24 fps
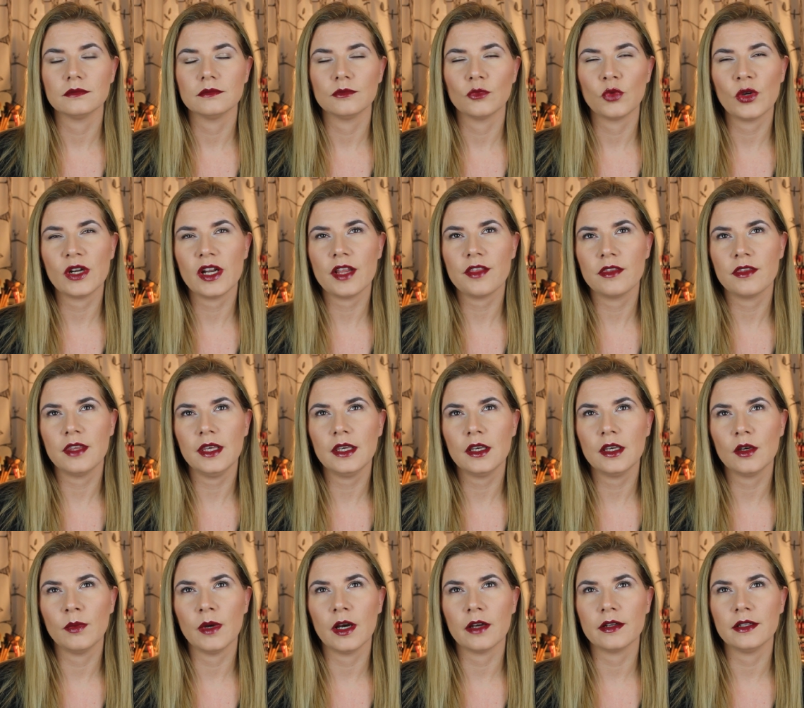When I
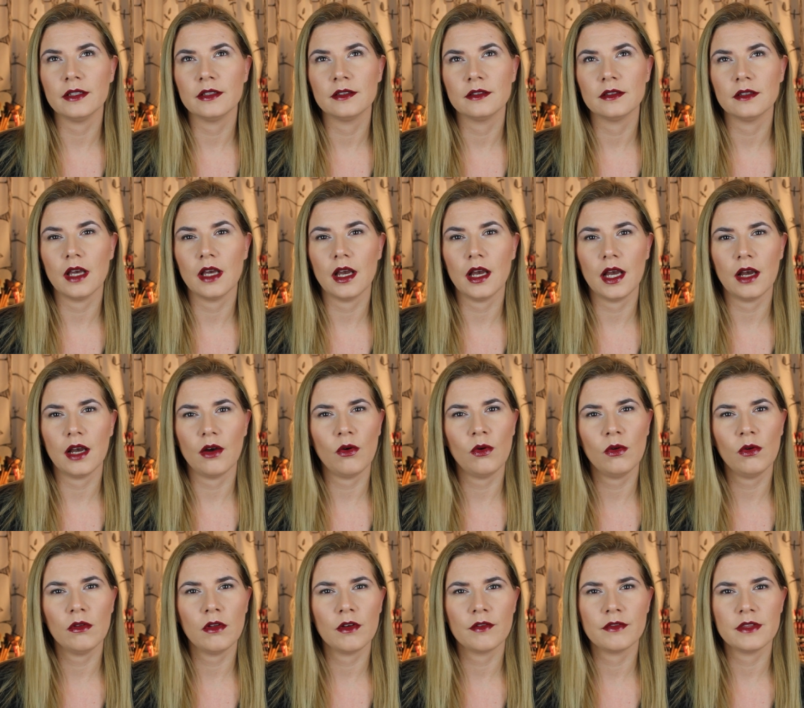think about it,
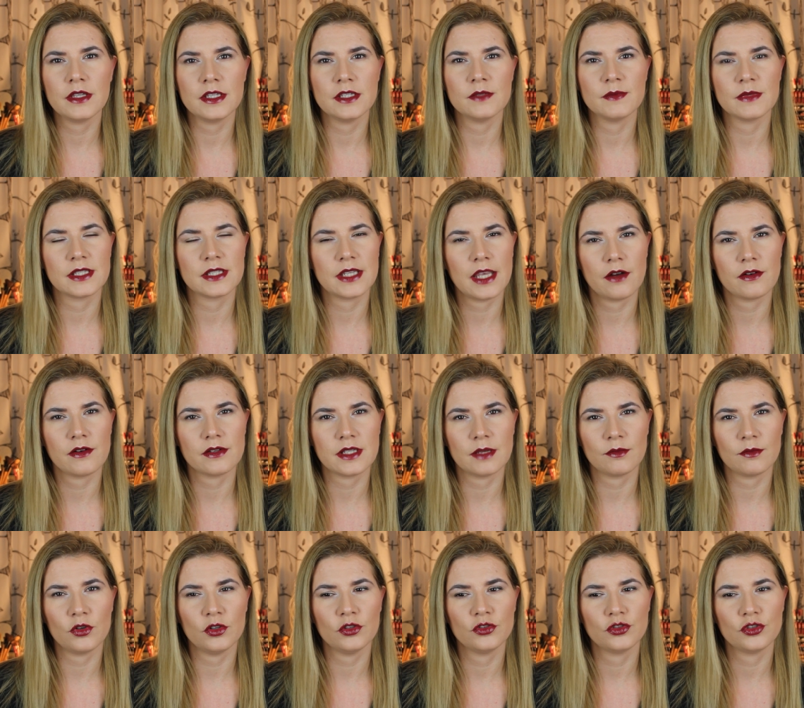all of these mascaras
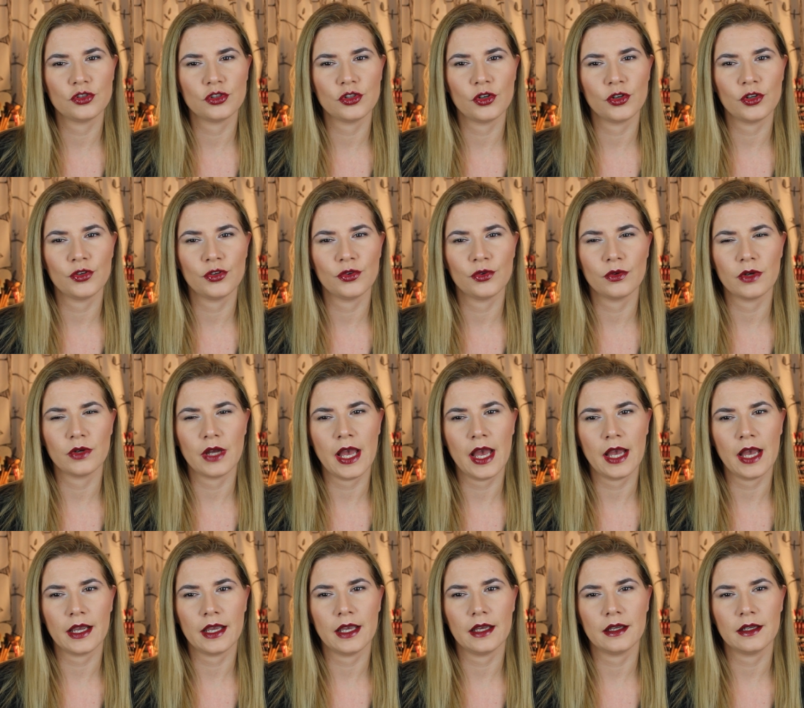I'm going to show you
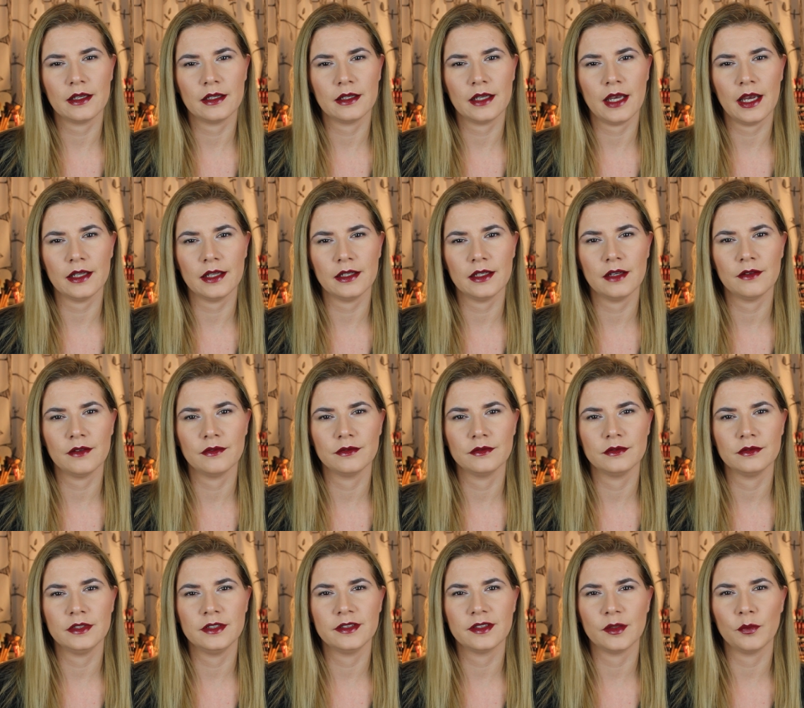kind of
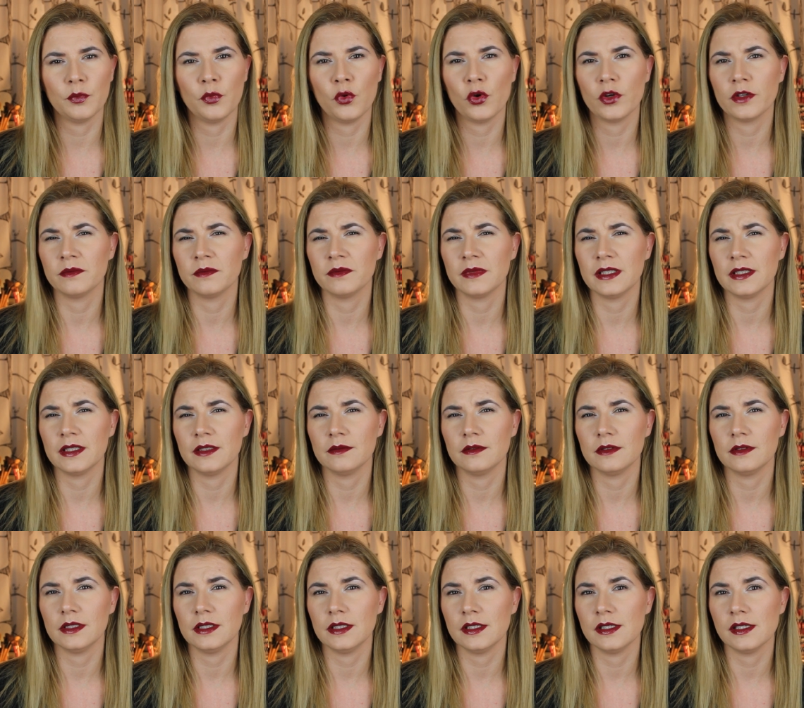disappoint me
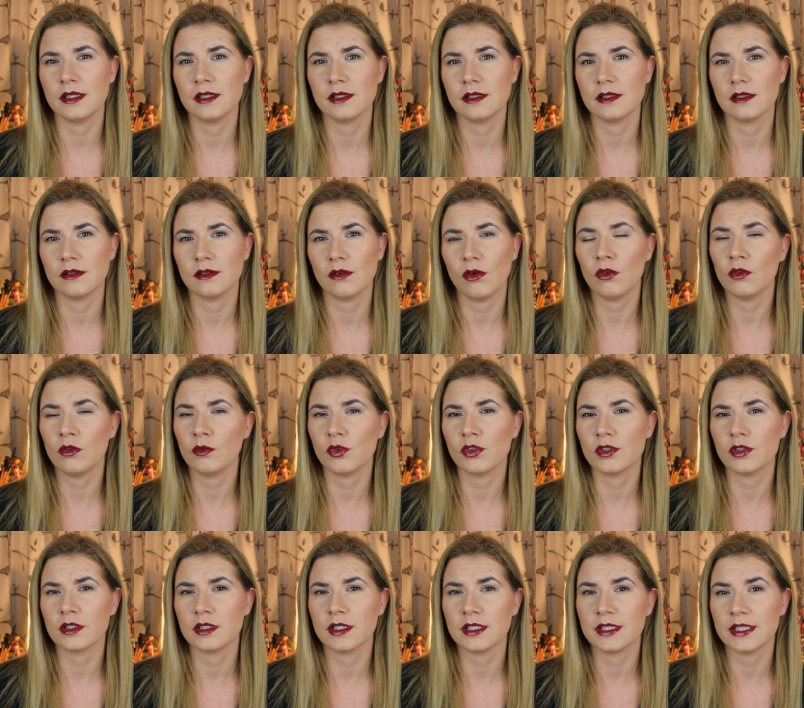in
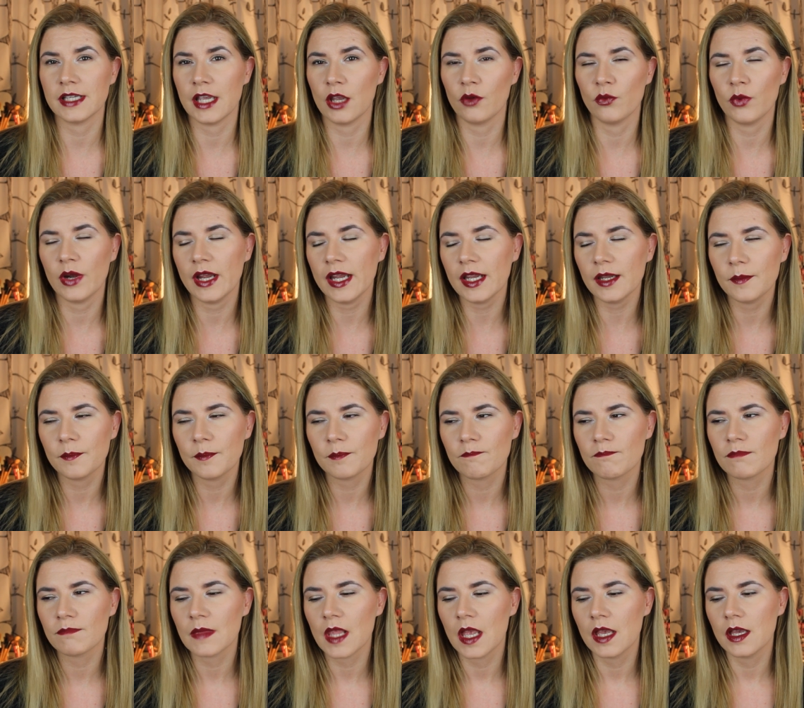almost the same way.
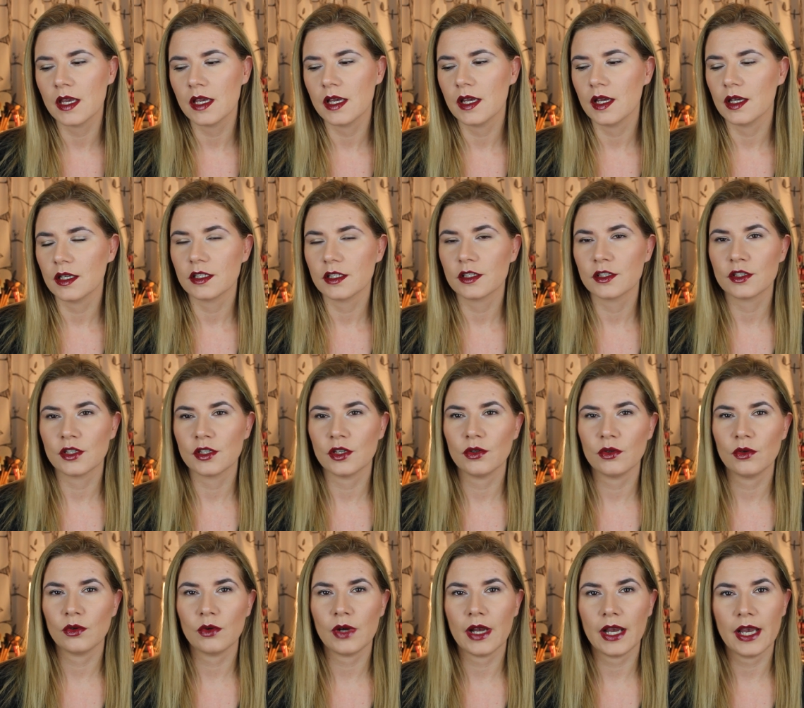
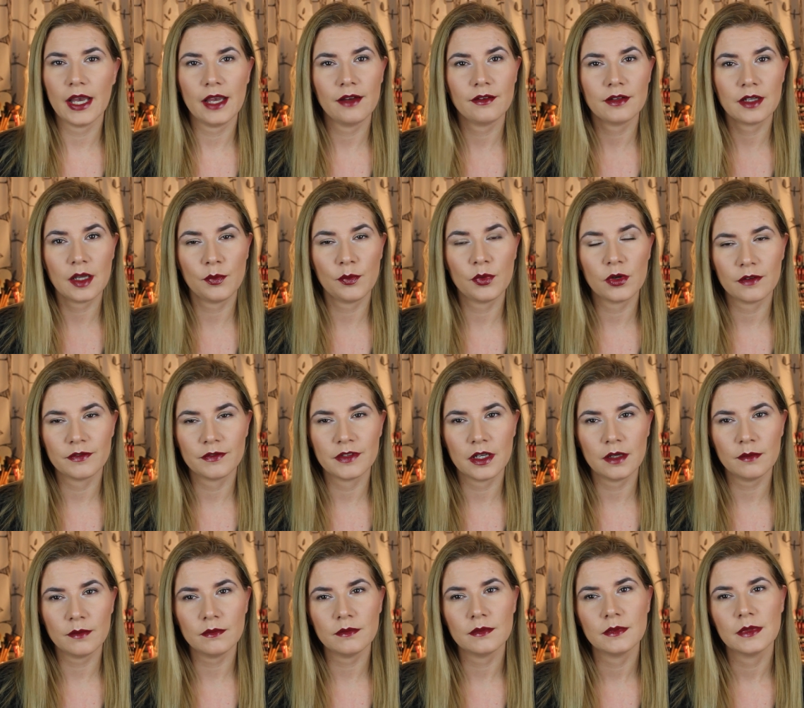So I have a couple of
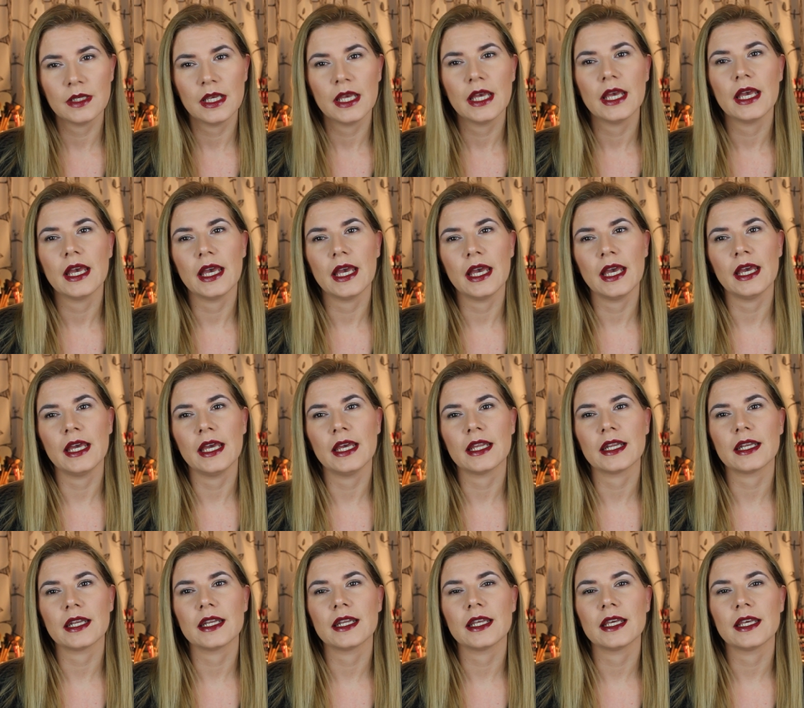them
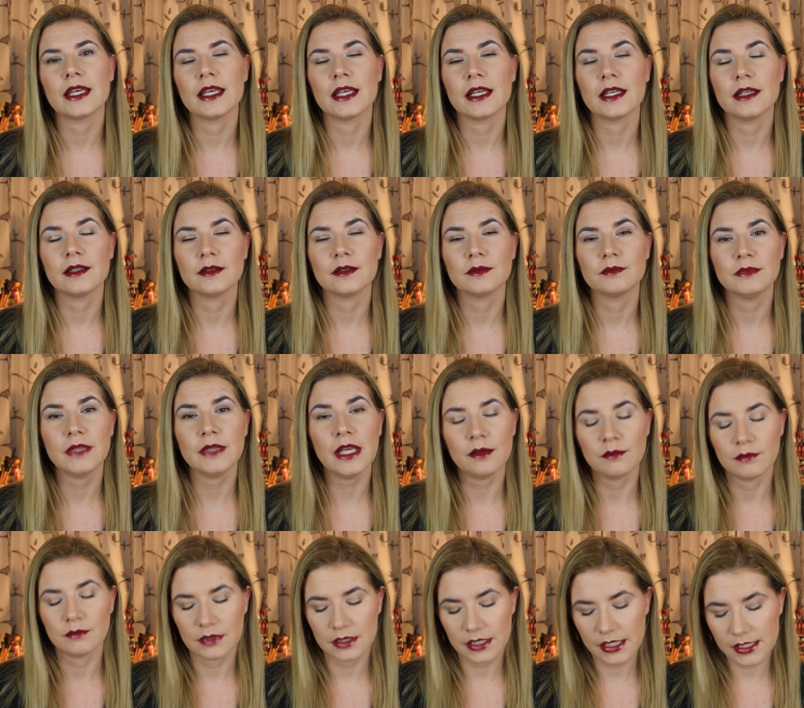and uh,
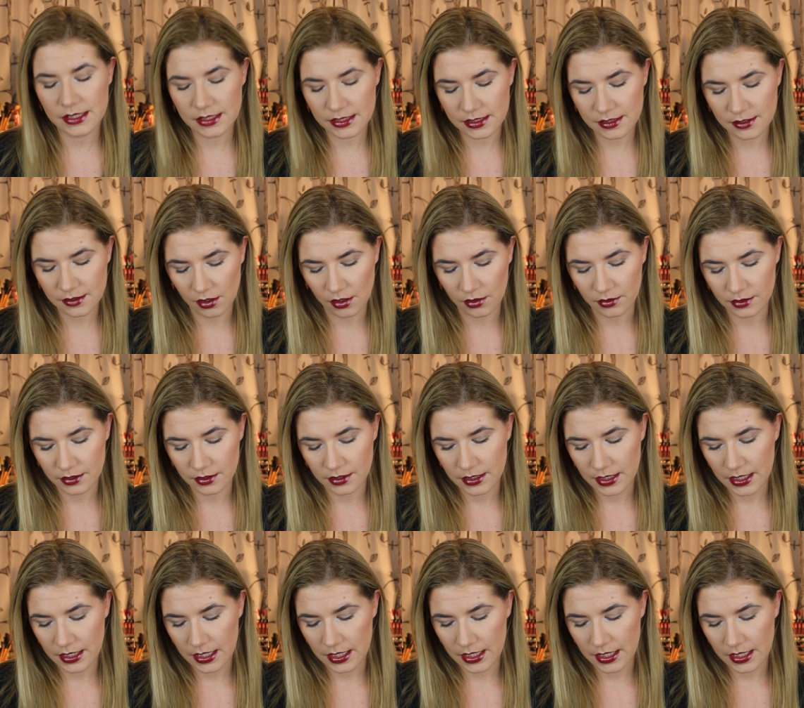yeah, let's start.